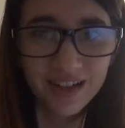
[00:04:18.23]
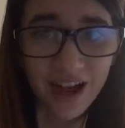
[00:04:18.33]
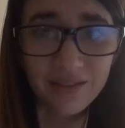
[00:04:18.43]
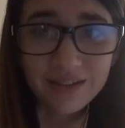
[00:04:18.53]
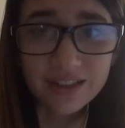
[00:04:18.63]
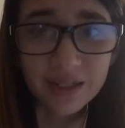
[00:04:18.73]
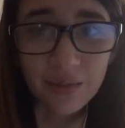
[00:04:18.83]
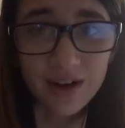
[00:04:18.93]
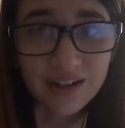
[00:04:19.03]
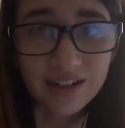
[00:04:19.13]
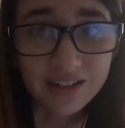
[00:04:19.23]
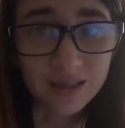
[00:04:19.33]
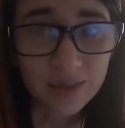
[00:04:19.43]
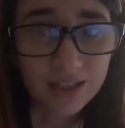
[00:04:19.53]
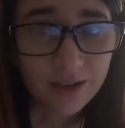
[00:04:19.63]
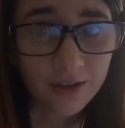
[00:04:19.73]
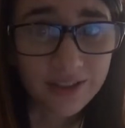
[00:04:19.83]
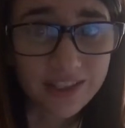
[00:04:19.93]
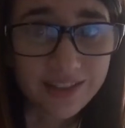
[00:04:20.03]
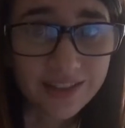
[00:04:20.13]
I really wanted it to be
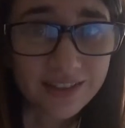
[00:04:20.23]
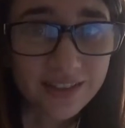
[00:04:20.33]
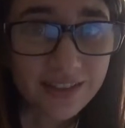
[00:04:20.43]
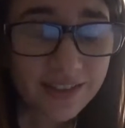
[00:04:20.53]
sardines.